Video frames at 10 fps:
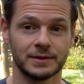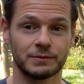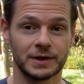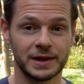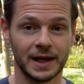
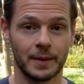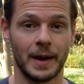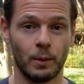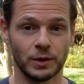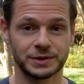to really think
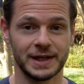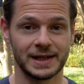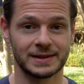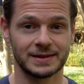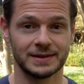about what's
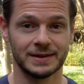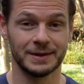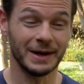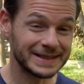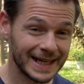next?
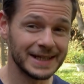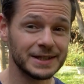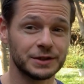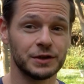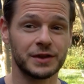My challenge
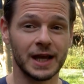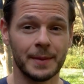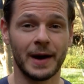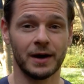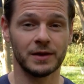is to think
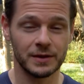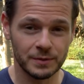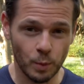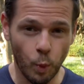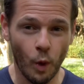about
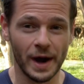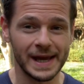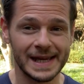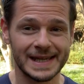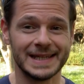what
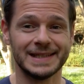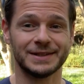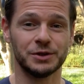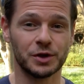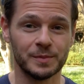it
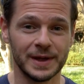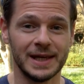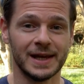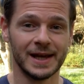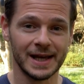is you can
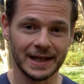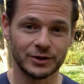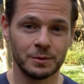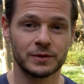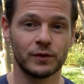be in
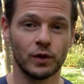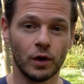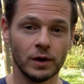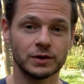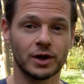terms of
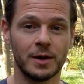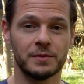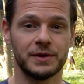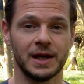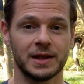long-term
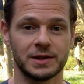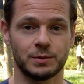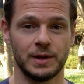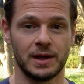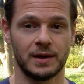thinker
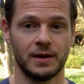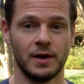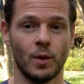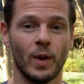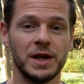this week.
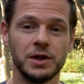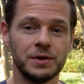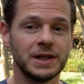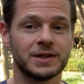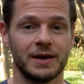Where do you
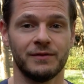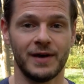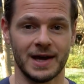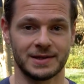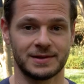need to
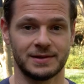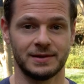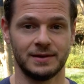invest?